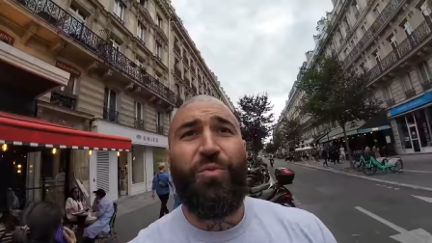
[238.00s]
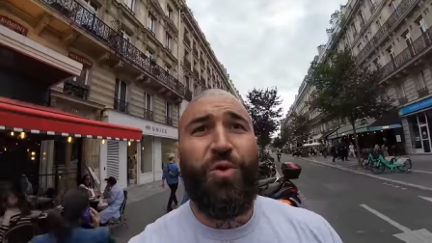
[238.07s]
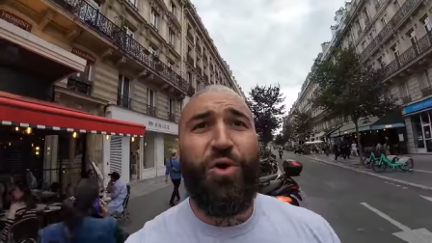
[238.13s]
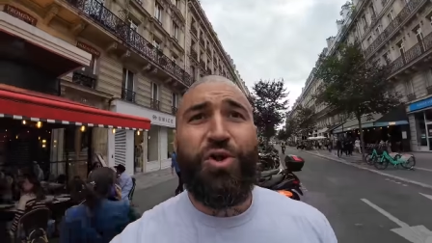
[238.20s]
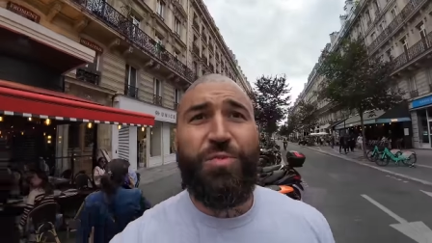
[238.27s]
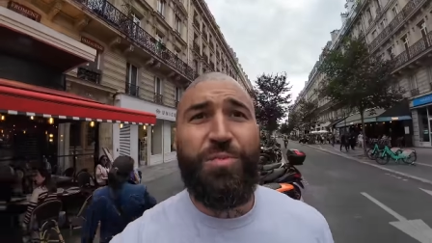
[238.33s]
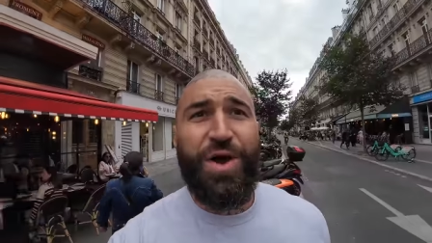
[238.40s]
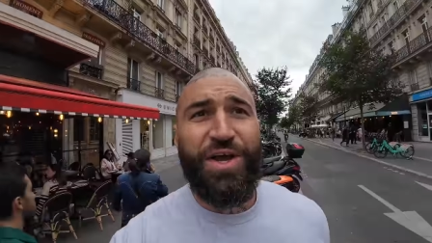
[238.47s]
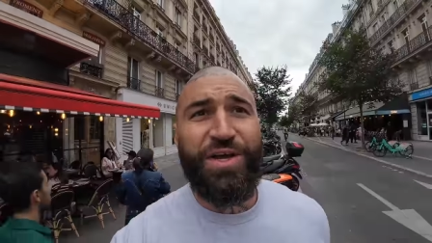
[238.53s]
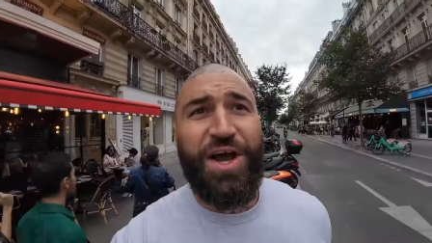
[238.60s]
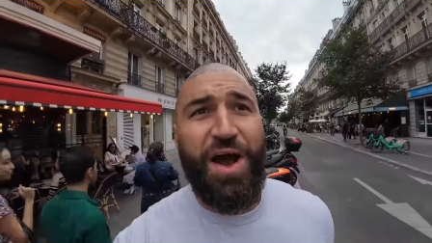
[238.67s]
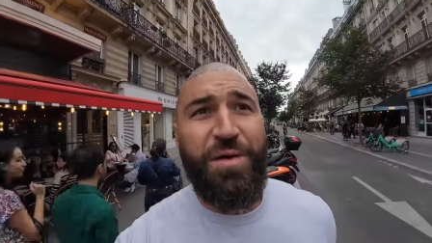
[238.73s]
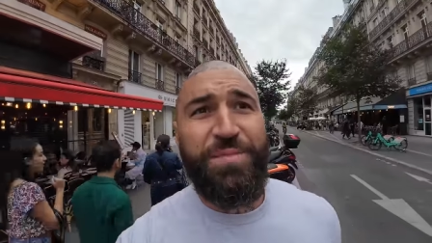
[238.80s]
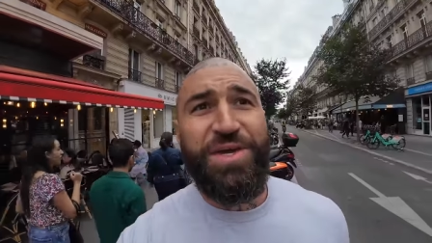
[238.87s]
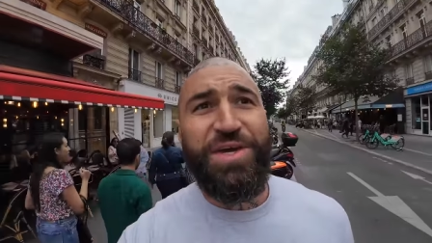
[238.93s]
What am I
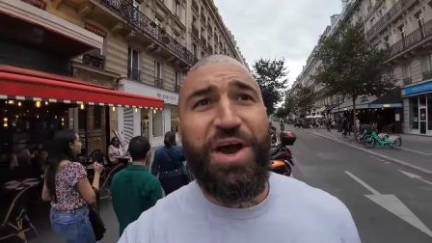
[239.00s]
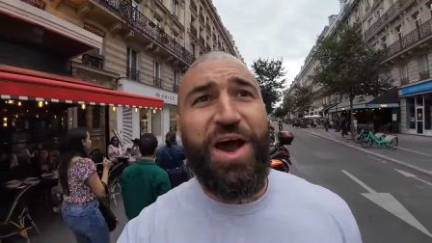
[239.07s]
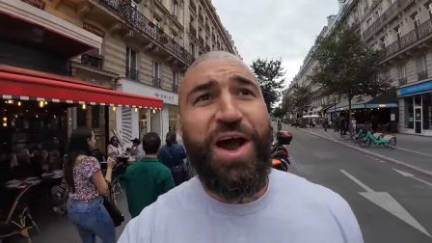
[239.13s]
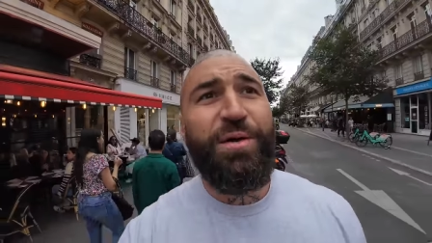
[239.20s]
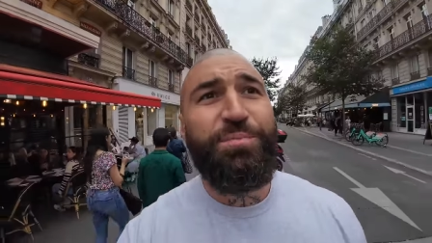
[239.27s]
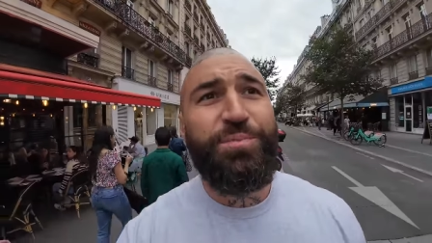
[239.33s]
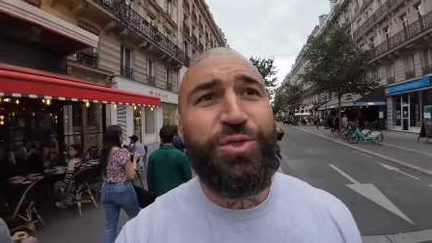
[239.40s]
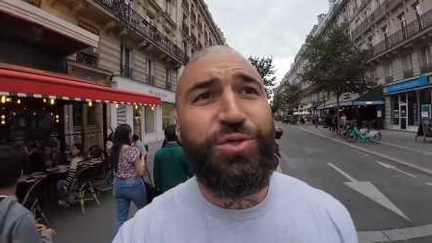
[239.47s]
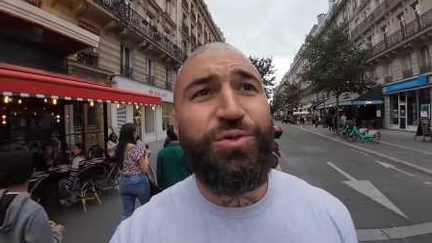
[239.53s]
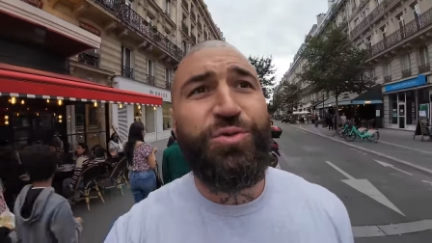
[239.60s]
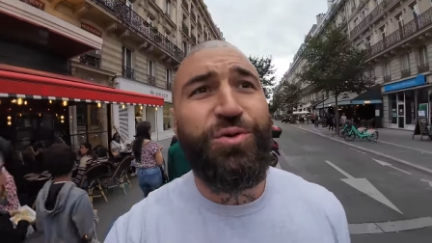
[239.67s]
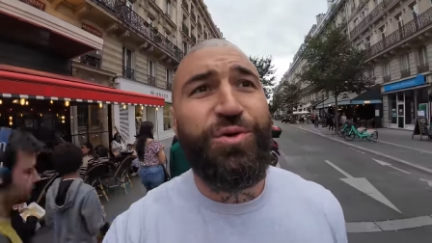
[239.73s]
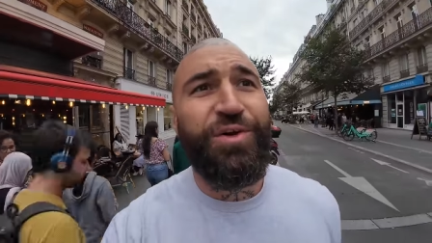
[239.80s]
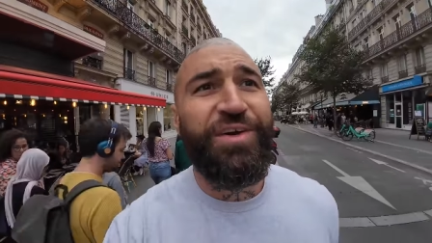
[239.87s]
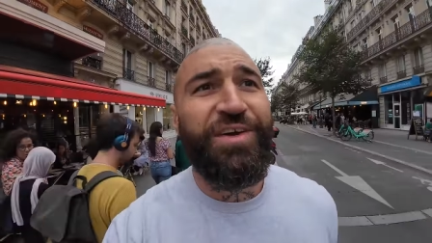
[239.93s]
coming up
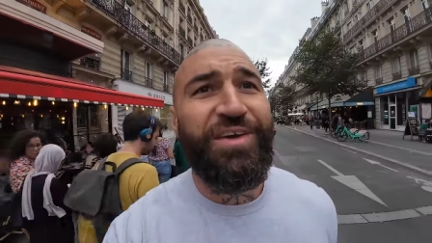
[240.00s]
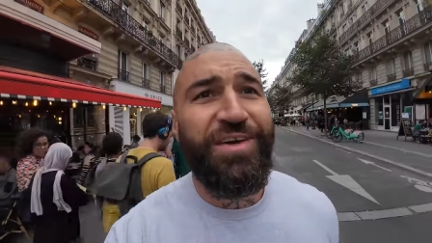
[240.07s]
to?